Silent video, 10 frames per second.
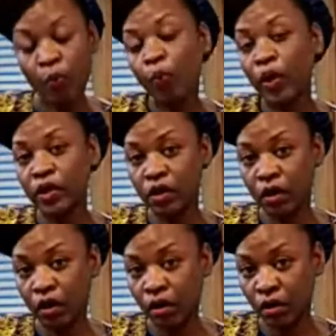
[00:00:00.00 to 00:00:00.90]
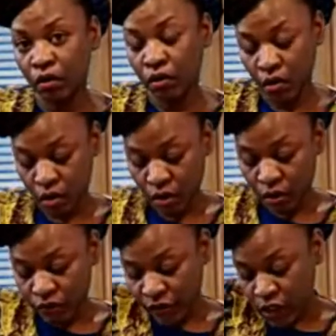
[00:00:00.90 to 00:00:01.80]
winter
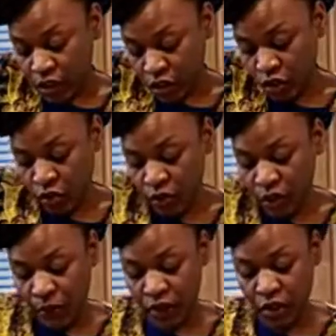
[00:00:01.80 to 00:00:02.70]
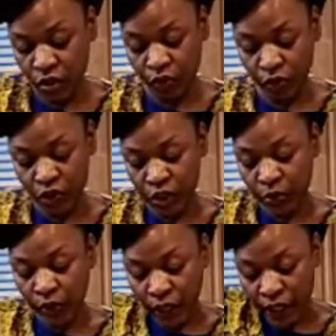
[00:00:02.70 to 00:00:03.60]
veggies too, especially the roots. It's
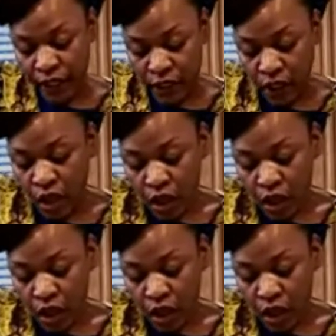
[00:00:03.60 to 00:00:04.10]
pretty easy.